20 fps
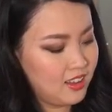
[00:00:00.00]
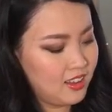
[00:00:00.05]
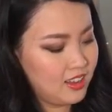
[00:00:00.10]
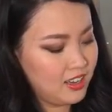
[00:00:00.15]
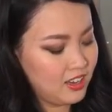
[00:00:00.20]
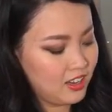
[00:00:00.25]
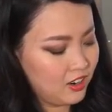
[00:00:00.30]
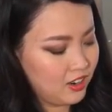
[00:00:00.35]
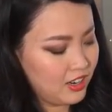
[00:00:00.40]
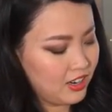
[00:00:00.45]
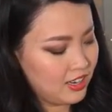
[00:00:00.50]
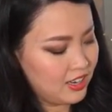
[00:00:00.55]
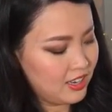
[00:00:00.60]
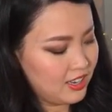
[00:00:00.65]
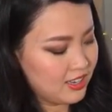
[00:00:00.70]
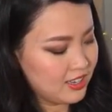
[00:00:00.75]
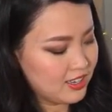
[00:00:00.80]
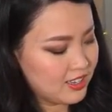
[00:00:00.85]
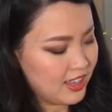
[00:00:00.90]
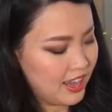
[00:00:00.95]
Here
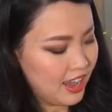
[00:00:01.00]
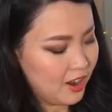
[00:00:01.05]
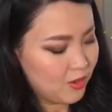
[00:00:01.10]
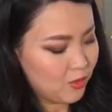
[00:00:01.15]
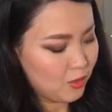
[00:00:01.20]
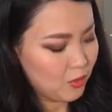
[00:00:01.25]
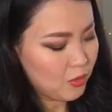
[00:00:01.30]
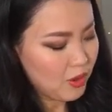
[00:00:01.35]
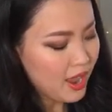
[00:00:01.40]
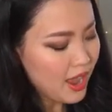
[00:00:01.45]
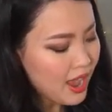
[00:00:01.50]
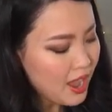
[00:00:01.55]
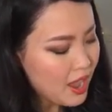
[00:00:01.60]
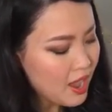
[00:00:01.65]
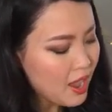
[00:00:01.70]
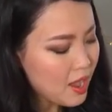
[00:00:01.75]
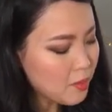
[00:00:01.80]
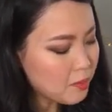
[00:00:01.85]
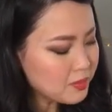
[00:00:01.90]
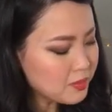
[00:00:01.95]
is that
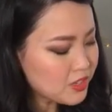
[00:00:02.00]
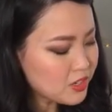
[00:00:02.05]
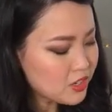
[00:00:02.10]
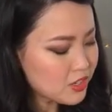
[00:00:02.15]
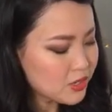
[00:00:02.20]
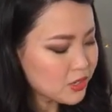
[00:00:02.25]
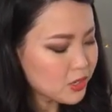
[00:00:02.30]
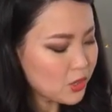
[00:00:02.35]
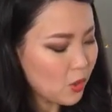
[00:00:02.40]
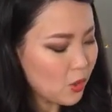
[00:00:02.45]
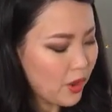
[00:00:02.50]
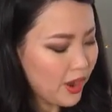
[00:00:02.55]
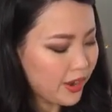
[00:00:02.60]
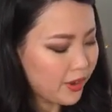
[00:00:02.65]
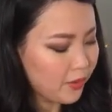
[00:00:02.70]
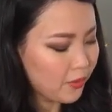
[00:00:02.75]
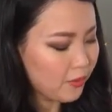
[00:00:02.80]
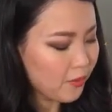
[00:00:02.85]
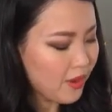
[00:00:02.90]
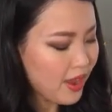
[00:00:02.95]
wrap. It's just going
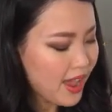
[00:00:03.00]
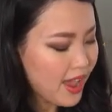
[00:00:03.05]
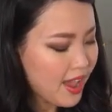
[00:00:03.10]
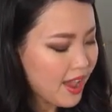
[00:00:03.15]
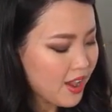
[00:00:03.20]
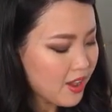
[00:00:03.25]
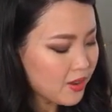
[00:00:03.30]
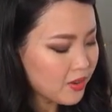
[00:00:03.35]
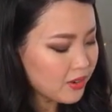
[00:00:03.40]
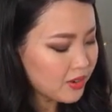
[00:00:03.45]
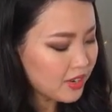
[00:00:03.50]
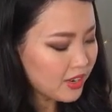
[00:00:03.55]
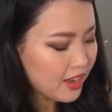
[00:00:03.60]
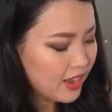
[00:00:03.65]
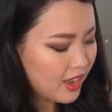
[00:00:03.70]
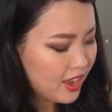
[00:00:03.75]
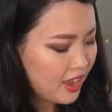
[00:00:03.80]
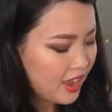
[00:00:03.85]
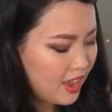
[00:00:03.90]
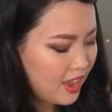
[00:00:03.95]
around
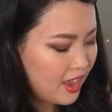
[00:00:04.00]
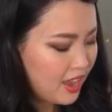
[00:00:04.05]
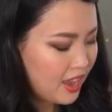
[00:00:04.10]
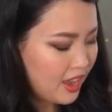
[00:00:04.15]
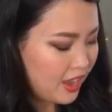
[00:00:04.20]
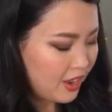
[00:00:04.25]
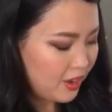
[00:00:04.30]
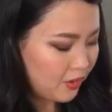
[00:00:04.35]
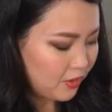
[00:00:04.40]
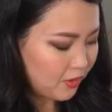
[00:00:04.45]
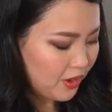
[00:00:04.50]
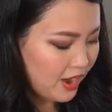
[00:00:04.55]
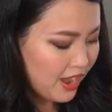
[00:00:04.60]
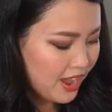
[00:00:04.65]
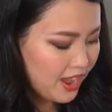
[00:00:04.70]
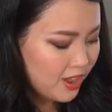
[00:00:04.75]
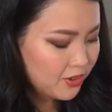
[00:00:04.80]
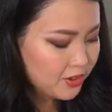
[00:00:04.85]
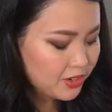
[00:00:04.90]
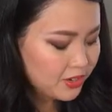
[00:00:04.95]
and
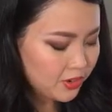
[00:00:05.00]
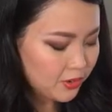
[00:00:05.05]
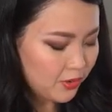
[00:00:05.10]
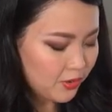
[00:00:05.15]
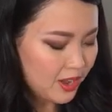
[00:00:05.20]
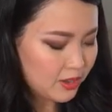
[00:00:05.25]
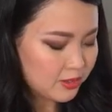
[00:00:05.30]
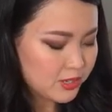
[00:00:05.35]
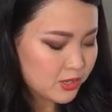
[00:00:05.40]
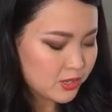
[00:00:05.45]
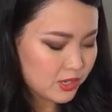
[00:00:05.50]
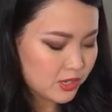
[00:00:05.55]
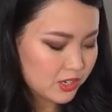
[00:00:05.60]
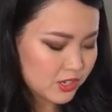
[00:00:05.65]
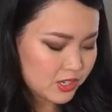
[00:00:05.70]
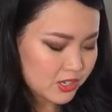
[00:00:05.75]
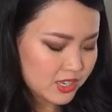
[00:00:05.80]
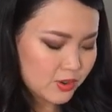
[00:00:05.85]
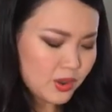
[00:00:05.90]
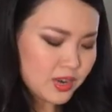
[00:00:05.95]
around and around. So you
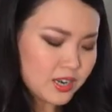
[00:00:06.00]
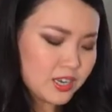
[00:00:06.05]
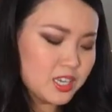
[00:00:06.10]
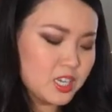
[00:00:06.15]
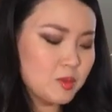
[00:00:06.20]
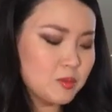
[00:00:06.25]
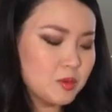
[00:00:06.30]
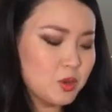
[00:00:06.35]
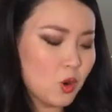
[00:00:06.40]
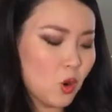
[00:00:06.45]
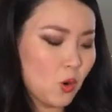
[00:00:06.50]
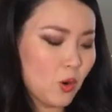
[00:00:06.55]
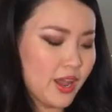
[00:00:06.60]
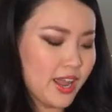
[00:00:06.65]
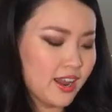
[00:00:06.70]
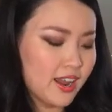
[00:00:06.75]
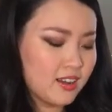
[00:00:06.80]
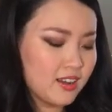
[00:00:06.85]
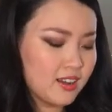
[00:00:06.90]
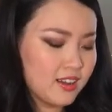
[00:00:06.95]
just want to keep
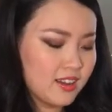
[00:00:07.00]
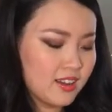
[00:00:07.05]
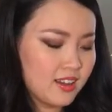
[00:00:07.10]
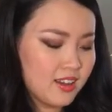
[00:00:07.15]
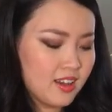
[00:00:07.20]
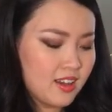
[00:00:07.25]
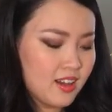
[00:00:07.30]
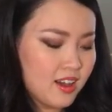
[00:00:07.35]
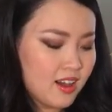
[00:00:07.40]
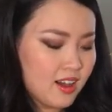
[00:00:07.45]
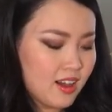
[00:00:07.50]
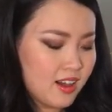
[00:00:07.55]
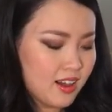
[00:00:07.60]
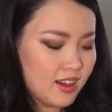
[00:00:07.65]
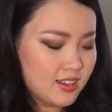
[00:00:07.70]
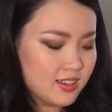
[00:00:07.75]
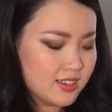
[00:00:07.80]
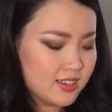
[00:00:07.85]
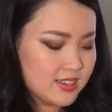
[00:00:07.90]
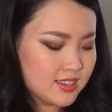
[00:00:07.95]
going
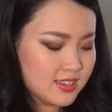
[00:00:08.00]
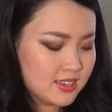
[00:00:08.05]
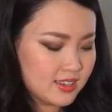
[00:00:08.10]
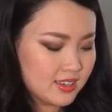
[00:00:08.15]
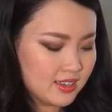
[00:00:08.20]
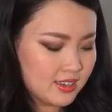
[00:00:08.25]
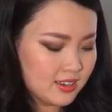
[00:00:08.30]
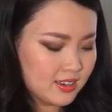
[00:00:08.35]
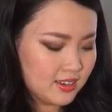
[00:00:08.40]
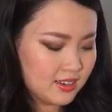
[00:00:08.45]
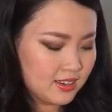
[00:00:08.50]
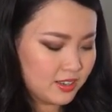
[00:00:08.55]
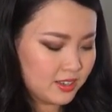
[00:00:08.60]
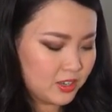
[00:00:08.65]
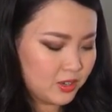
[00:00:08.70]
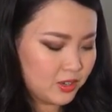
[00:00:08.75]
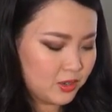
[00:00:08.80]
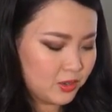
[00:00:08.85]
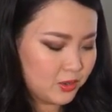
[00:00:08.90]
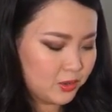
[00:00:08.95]
until
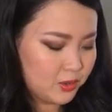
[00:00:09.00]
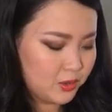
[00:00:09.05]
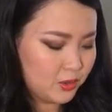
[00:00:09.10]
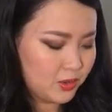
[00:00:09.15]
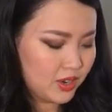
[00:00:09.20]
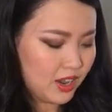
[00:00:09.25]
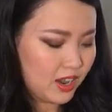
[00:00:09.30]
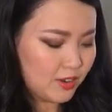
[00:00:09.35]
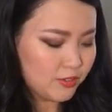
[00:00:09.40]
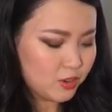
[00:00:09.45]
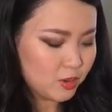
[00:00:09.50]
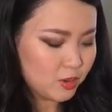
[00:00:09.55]
you cover